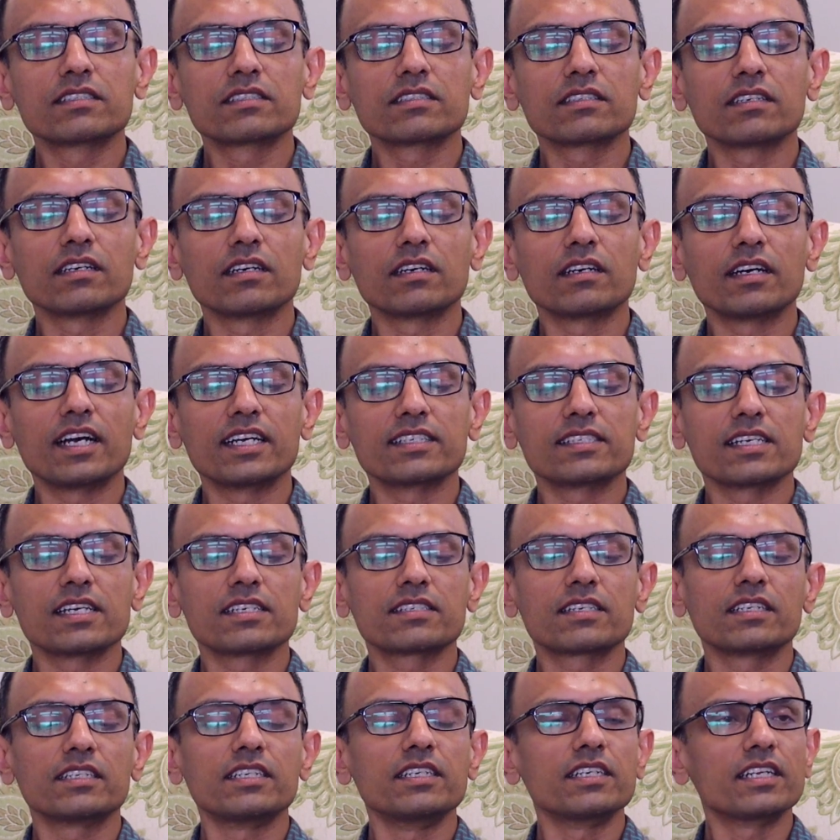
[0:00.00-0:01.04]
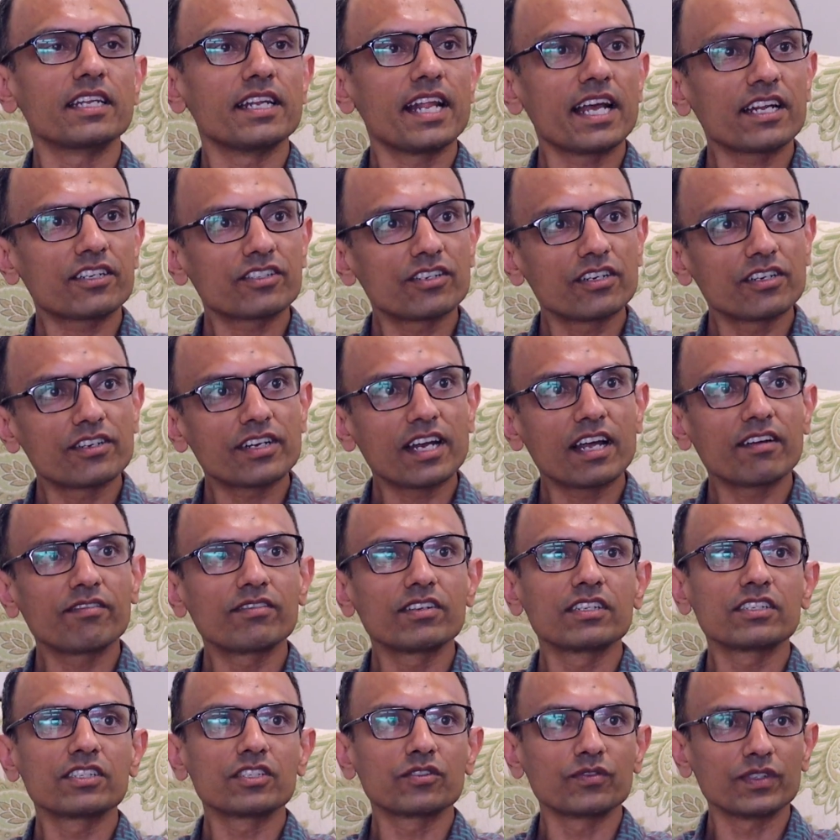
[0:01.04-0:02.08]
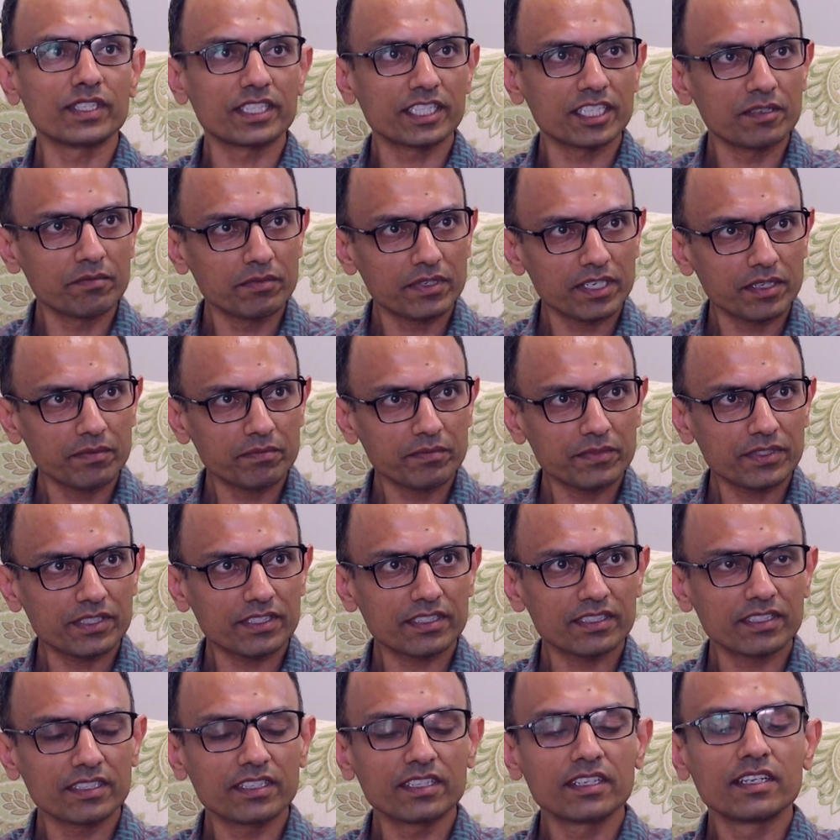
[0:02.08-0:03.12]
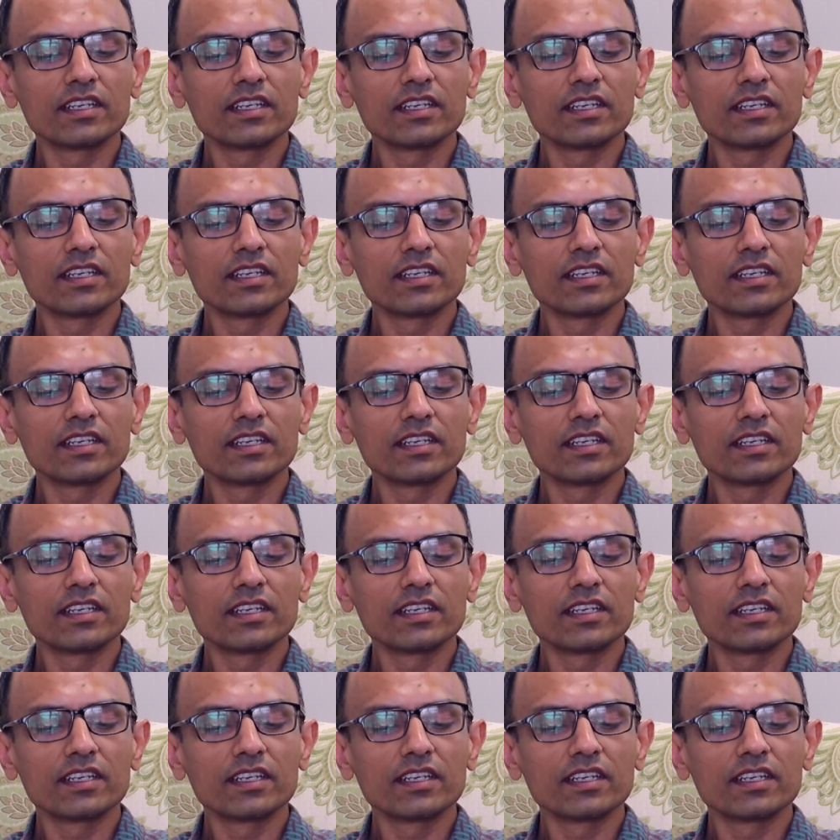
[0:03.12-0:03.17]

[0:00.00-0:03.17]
as I said, international travelers with symptoms.